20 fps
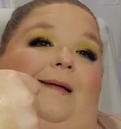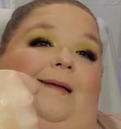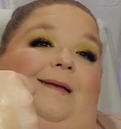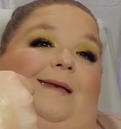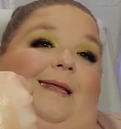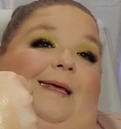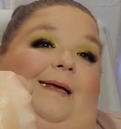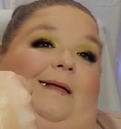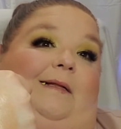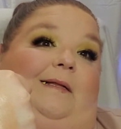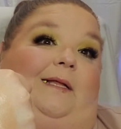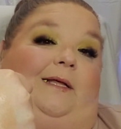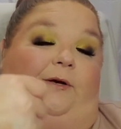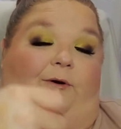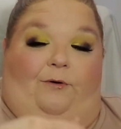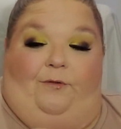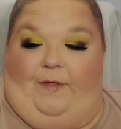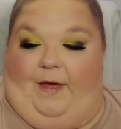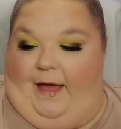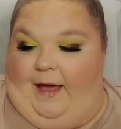
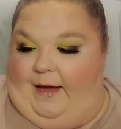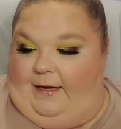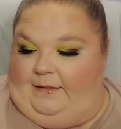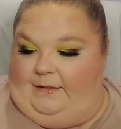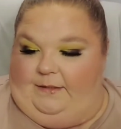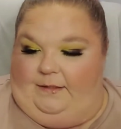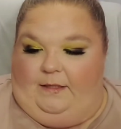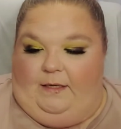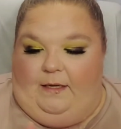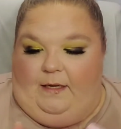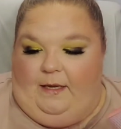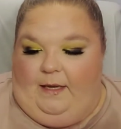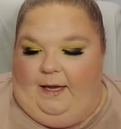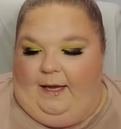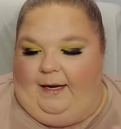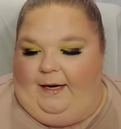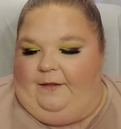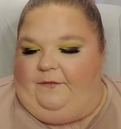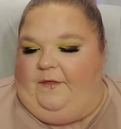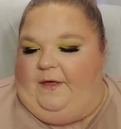declutter that.
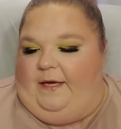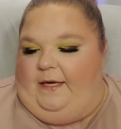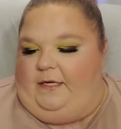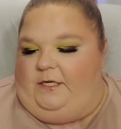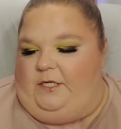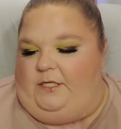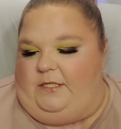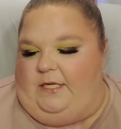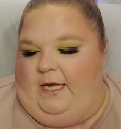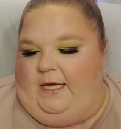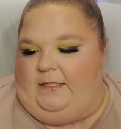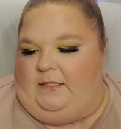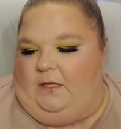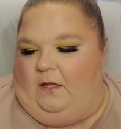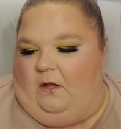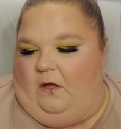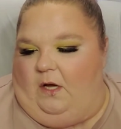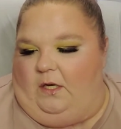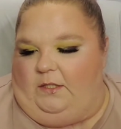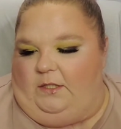And I think it just has a
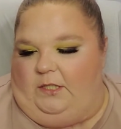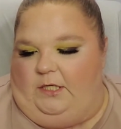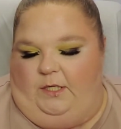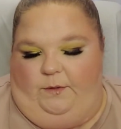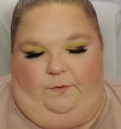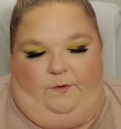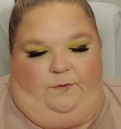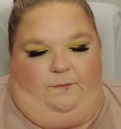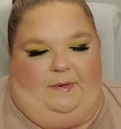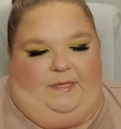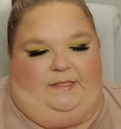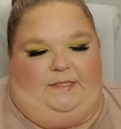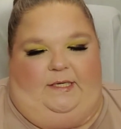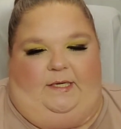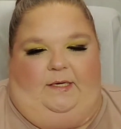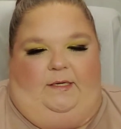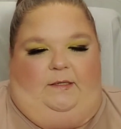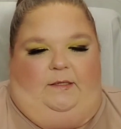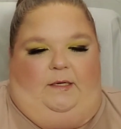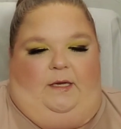lot to do with my
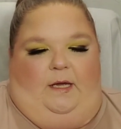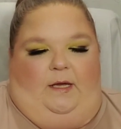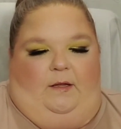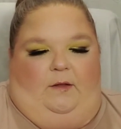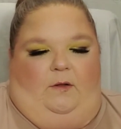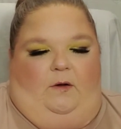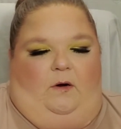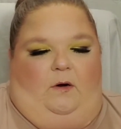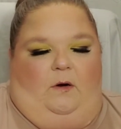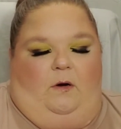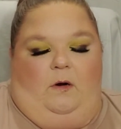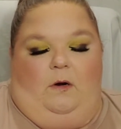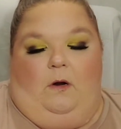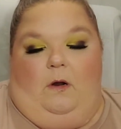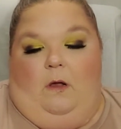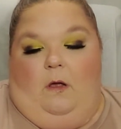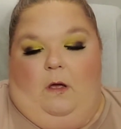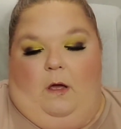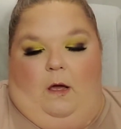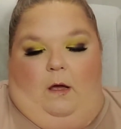skin color.
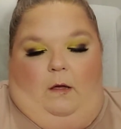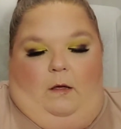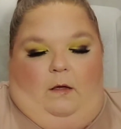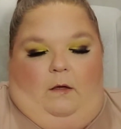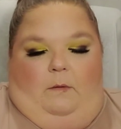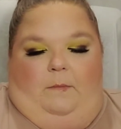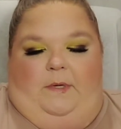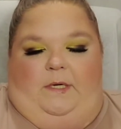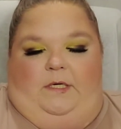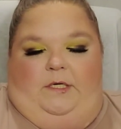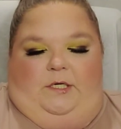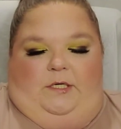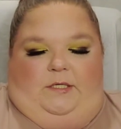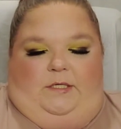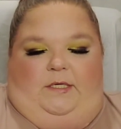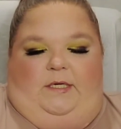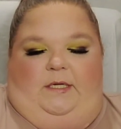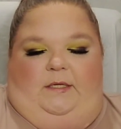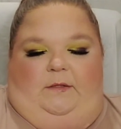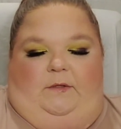It
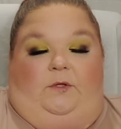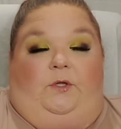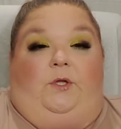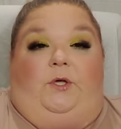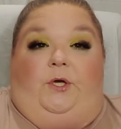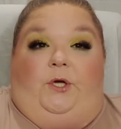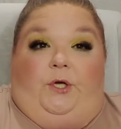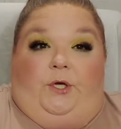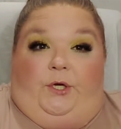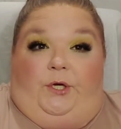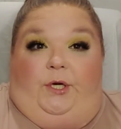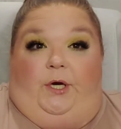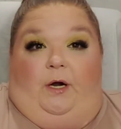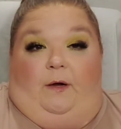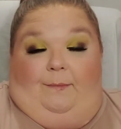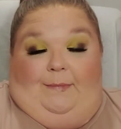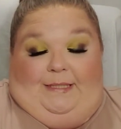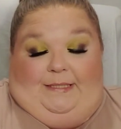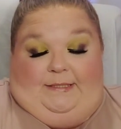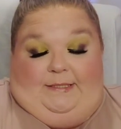just didn't look good
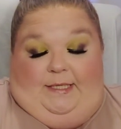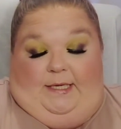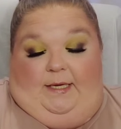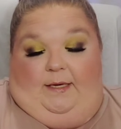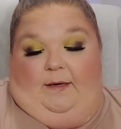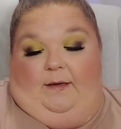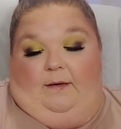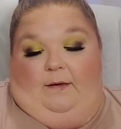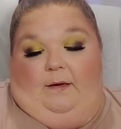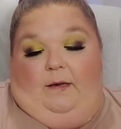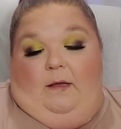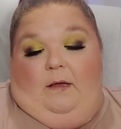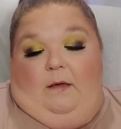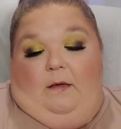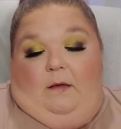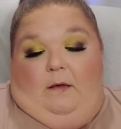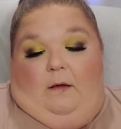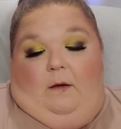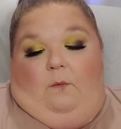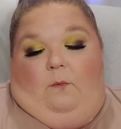on my skin.
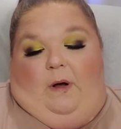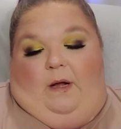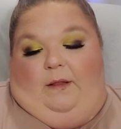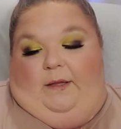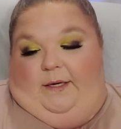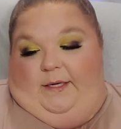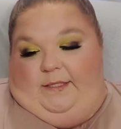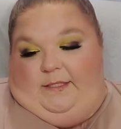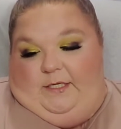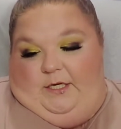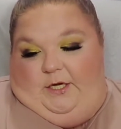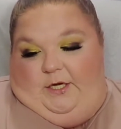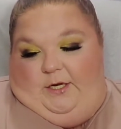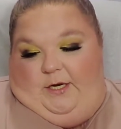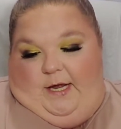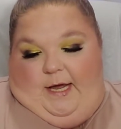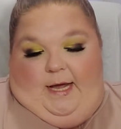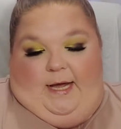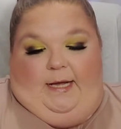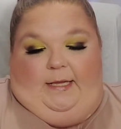While it is a good
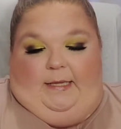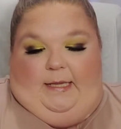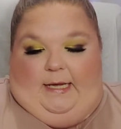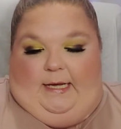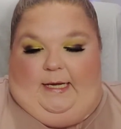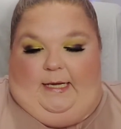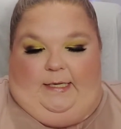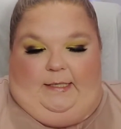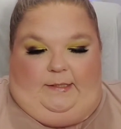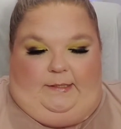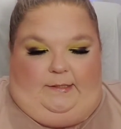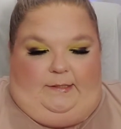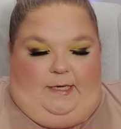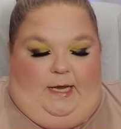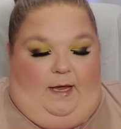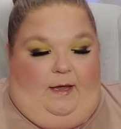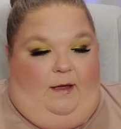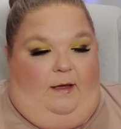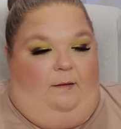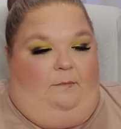highlight,
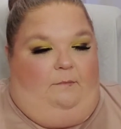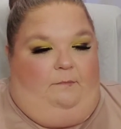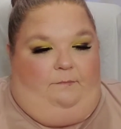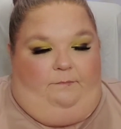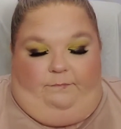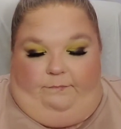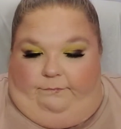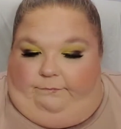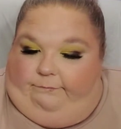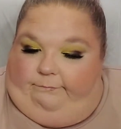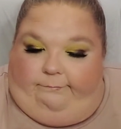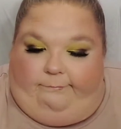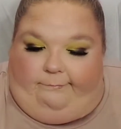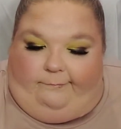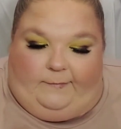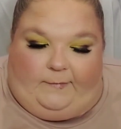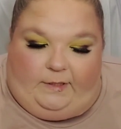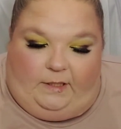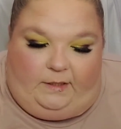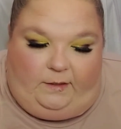
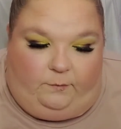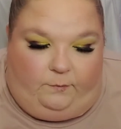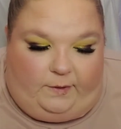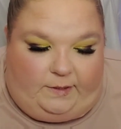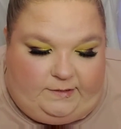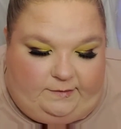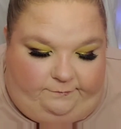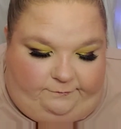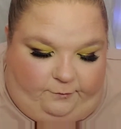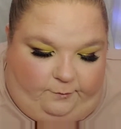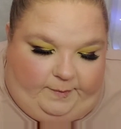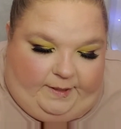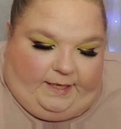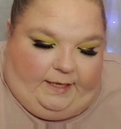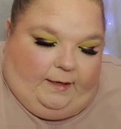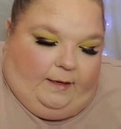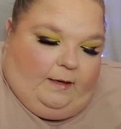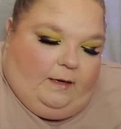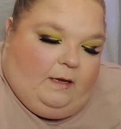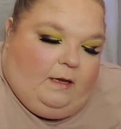it wasn't for
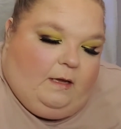me.